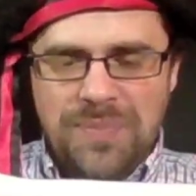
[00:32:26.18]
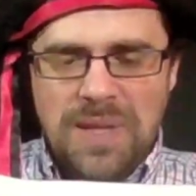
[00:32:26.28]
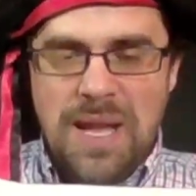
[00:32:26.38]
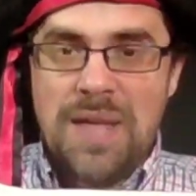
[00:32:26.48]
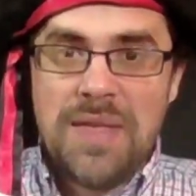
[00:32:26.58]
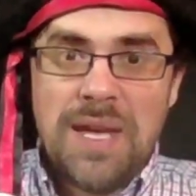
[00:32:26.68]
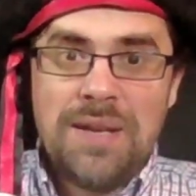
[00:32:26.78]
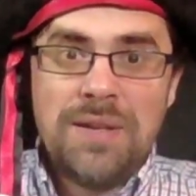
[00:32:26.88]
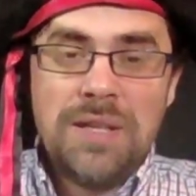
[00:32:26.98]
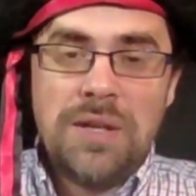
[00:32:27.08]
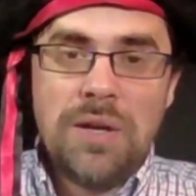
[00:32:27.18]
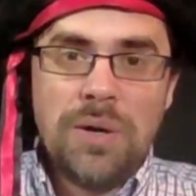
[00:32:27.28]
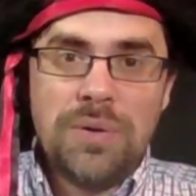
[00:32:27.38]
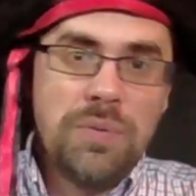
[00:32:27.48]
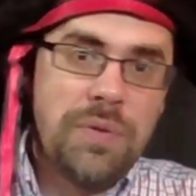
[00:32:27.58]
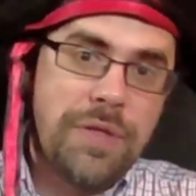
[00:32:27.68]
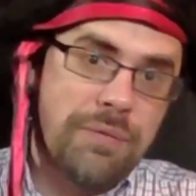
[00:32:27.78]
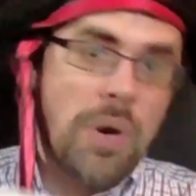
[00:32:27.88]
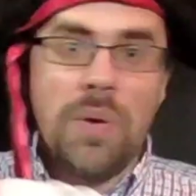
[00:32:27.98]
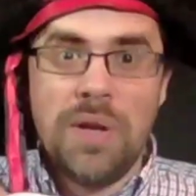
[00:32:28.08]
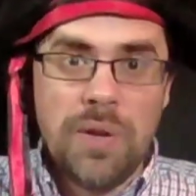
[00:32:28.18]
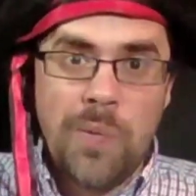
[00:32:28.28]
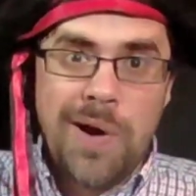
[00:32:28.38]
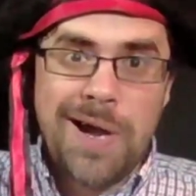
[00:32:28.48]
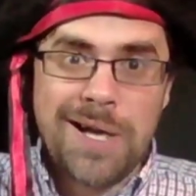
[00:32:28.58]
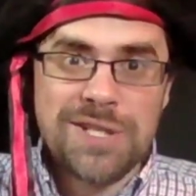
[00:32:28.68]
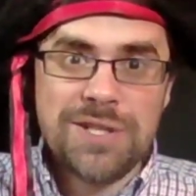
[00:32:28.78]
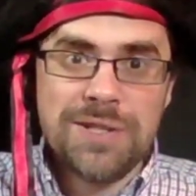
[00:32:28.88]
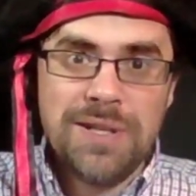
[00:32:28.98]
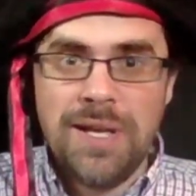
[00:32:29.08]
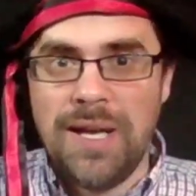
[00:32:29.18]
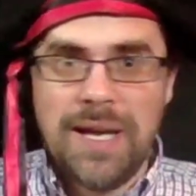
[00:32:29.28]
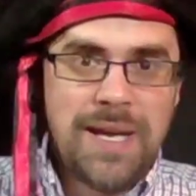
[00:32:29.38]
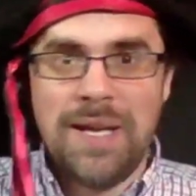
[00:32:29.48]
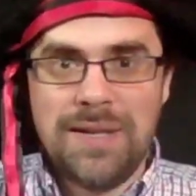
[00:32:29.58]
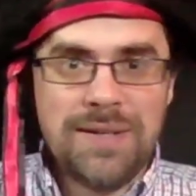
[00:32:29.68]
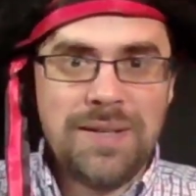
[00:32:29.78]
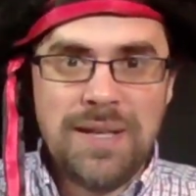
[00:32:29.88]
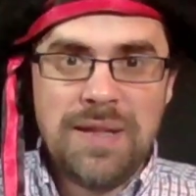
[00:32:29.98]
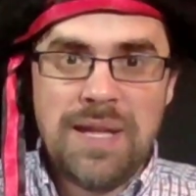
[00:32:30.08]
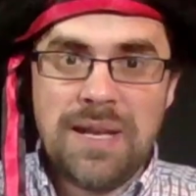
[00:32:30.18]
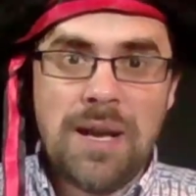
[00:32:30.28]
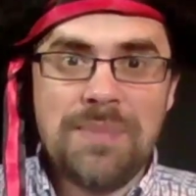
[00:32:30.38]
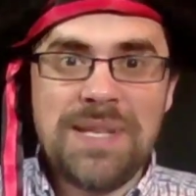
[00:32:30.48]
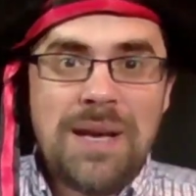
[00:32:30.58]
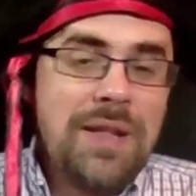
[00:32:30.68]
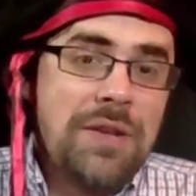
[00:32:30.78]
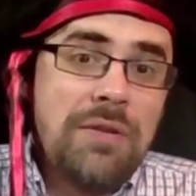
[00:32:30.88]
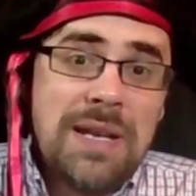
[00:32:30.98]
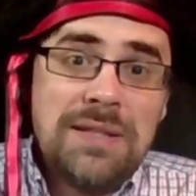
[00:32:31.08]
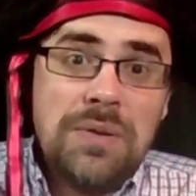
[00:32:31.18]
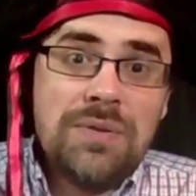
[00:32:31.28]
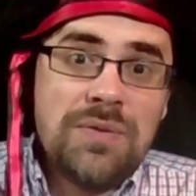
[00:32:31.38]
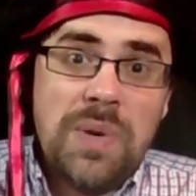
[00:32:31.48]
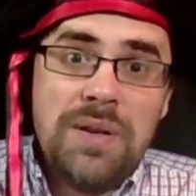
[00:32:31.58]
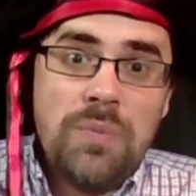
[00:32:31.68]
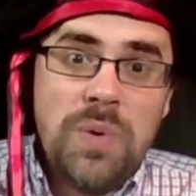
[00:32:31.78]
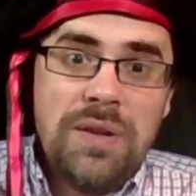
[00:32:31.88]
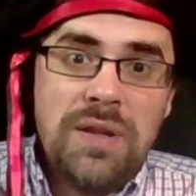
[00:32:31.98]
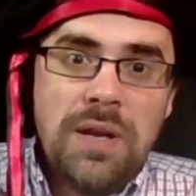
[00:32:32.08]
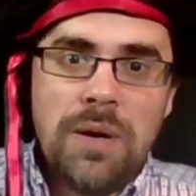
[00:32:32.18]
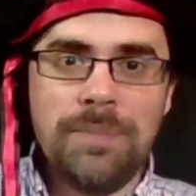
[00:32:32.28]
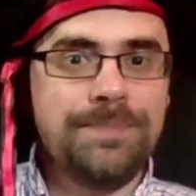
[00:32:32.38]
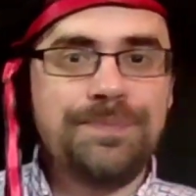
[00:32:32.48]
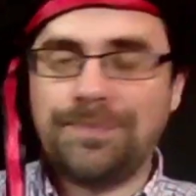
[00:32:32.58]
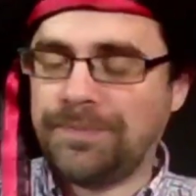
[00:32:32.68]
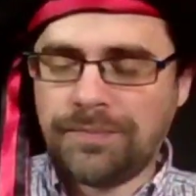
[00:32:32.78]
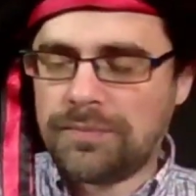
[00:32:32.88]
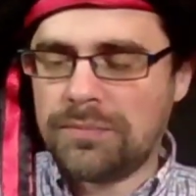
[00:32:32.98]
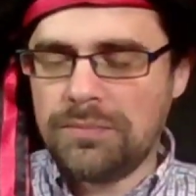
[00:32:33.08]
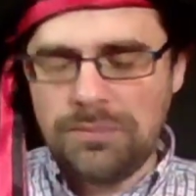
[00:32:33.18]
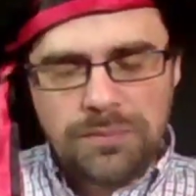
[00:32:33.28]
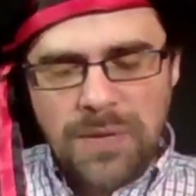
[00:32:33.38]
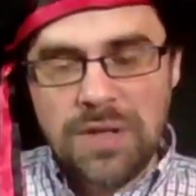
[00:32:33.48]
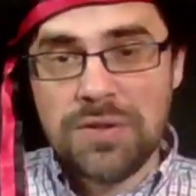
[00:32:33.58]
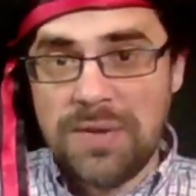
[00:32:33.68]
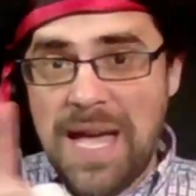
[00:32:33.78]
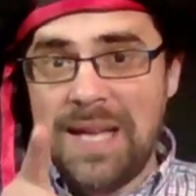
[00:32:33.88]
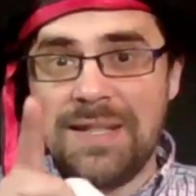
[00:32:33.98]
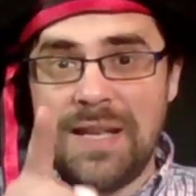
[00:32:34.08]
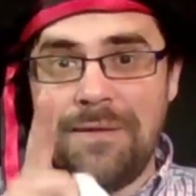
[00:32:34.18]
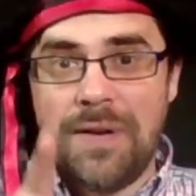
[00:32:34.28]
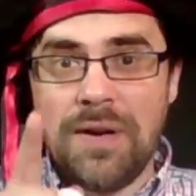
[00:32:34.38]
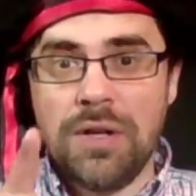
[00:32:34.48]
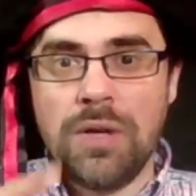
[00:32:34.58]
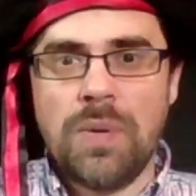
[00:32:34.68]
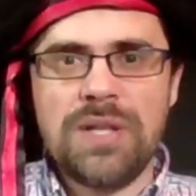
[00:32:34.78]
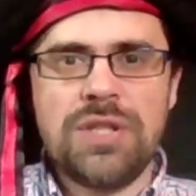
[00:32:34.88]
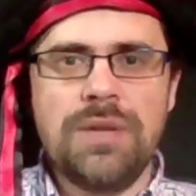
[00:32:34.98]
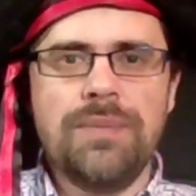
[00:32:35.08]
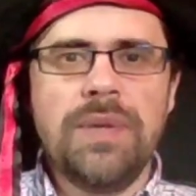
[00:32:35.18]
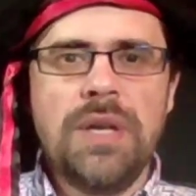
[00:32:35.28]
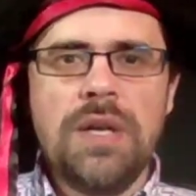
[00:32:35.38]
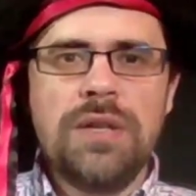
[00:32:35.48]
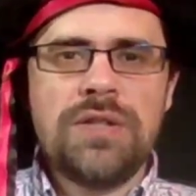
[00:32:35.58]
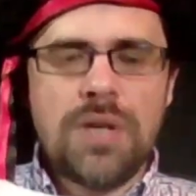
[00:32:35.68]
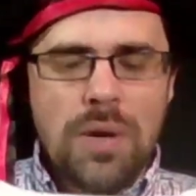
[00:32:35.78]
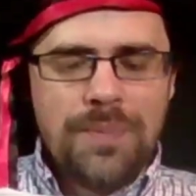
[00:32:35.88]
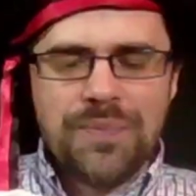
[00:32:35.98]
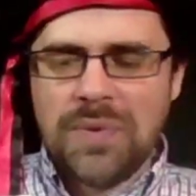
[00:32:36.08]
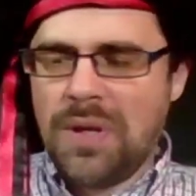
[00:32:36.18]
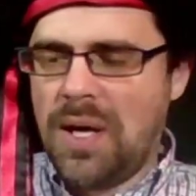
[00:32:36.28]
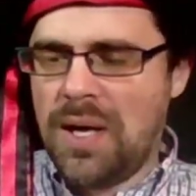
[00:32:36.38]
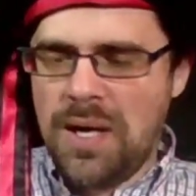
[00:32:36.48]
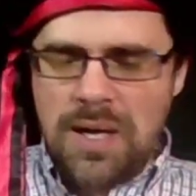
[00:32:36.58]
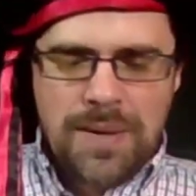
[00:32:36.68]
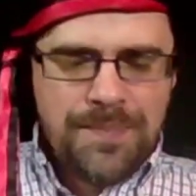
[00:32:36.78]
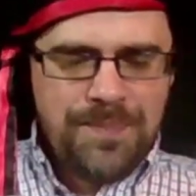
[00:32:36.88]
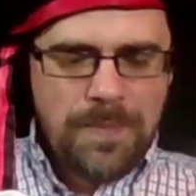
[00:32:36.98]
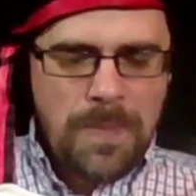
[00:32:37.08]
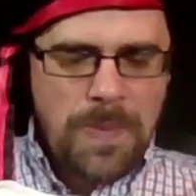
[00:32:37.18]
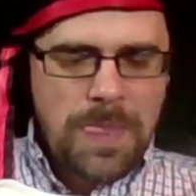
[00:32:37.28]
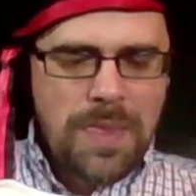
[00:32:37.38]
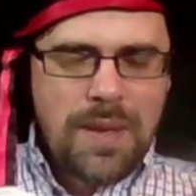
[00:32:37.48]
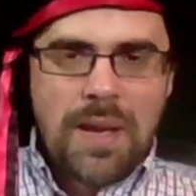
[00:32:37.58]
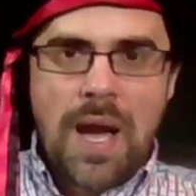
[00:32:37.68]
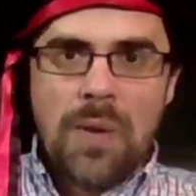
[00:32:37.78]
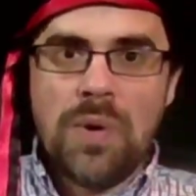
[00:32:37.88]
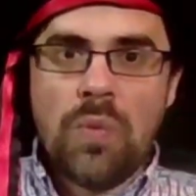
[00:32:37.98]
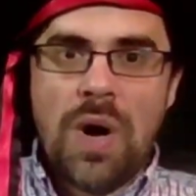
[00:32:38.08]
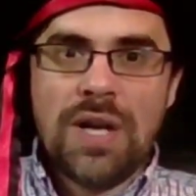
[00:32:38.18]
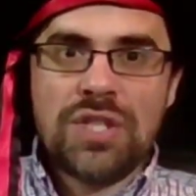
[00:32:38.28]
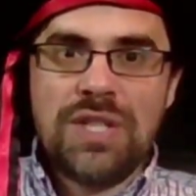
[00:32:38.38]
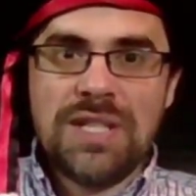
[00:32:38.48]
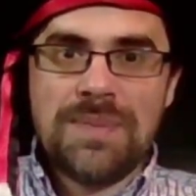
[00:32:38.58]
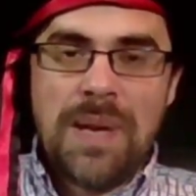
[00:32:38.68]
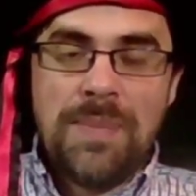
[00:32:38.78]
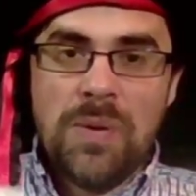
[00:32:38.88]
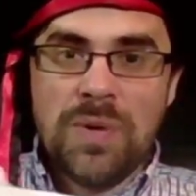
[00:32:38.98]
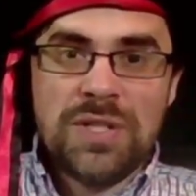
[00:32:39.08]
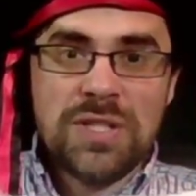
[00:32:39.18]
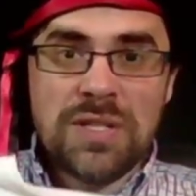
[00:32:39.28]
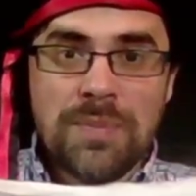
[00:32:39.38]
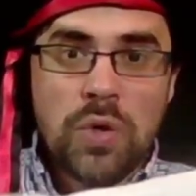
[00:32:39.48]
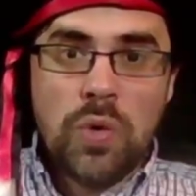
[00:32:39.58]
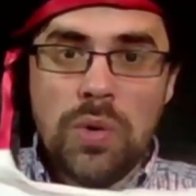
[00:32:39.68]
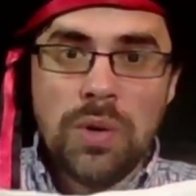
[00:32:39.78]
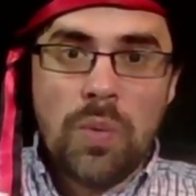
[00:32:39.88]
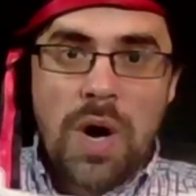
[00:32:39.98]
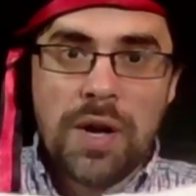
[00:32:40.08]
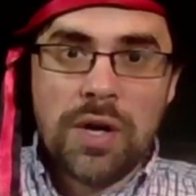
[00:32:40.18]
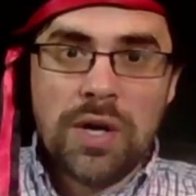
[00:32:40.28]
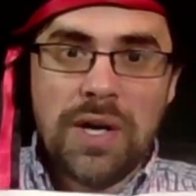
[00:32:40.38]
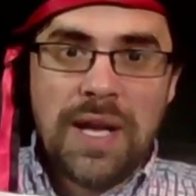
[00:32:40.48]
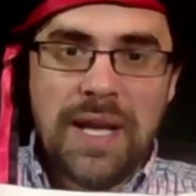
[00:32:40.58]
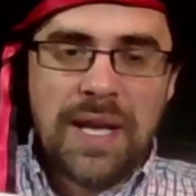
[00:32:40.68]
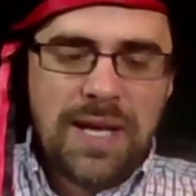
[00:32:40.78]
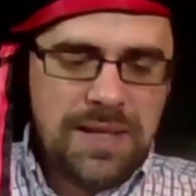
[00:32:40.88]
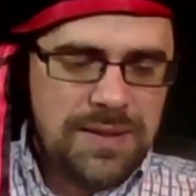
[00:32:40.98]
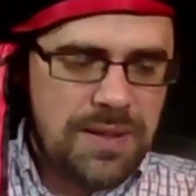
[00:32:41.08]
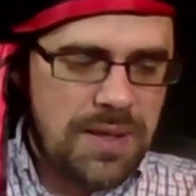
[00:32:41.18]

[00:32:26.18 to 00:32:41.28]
And then you throw it in the wash, and then it comes out, and the grass stains. Where did they go? So that is a very good question. So I would wash this maybe with just some cool water, and